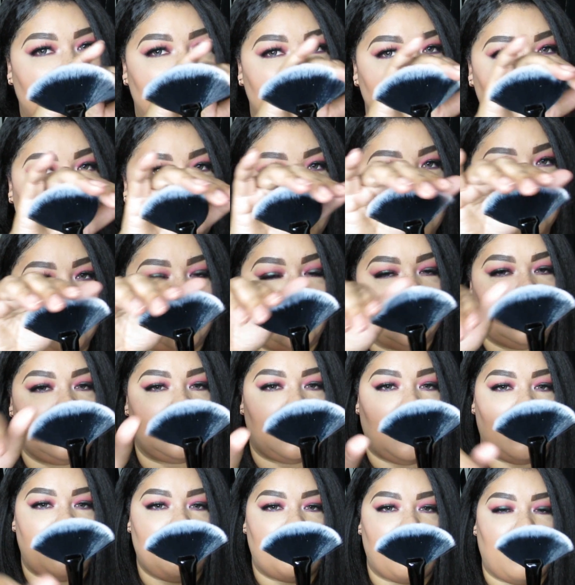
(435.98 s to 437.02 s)
It's going to
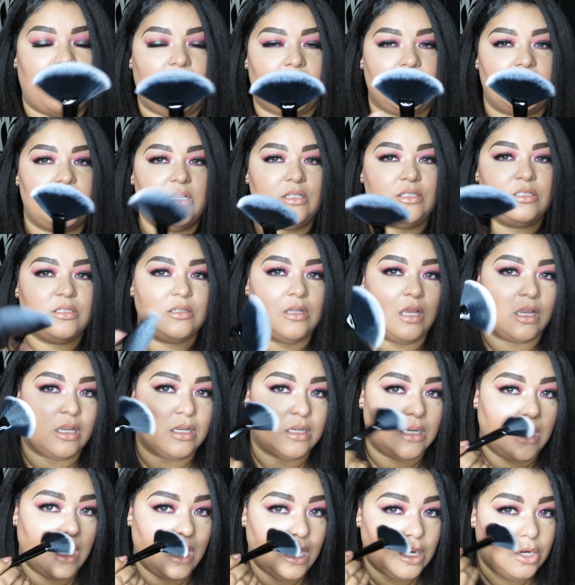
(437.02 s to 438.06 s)
dust off product.
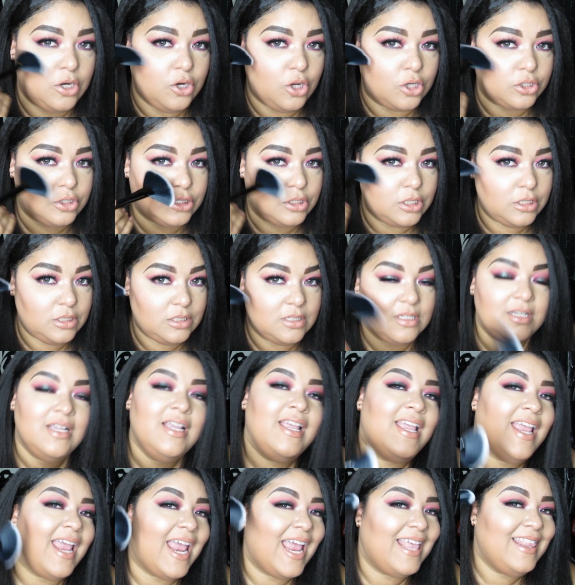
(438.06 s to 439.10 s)
Dust it
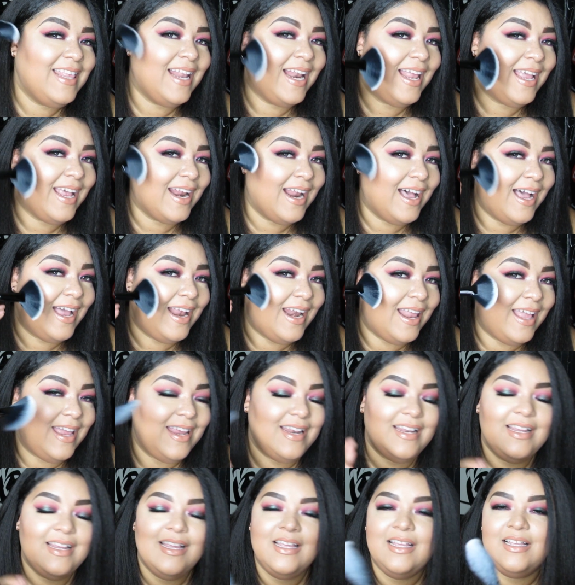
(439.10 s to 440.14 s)
and then I can
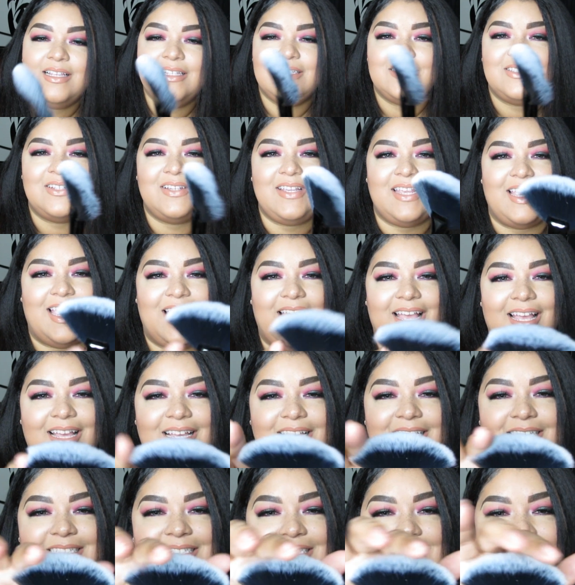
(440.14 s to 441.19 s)
highlight. So
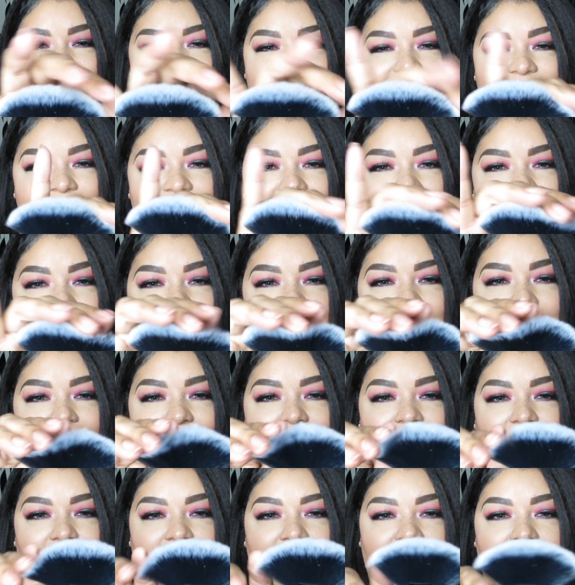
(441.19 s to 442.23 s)
yes,
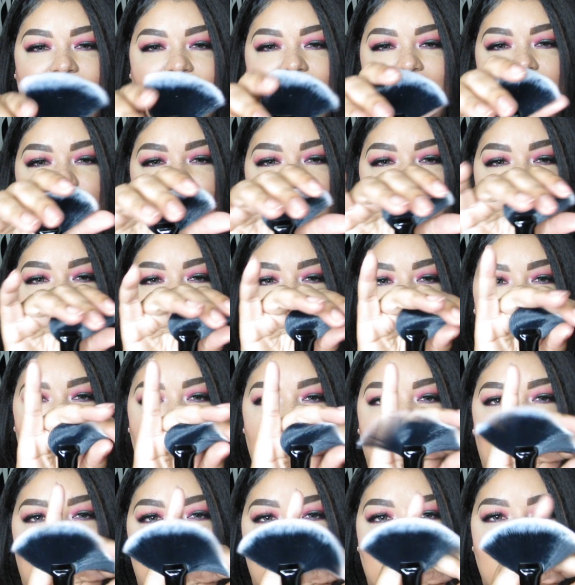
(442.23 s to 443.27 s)
okay, right
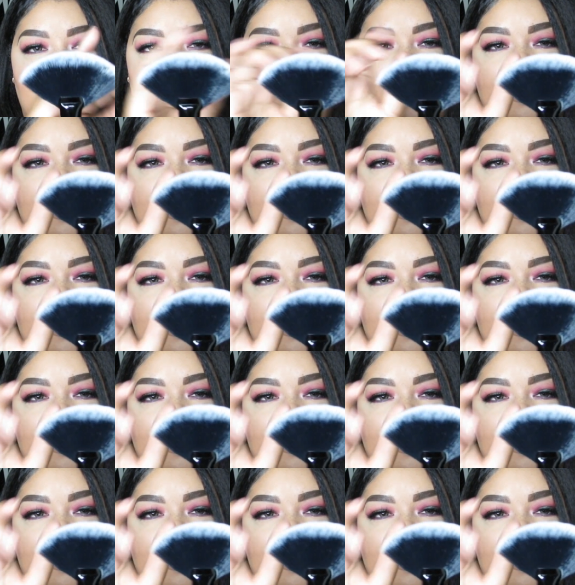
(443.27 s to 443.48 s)
amount,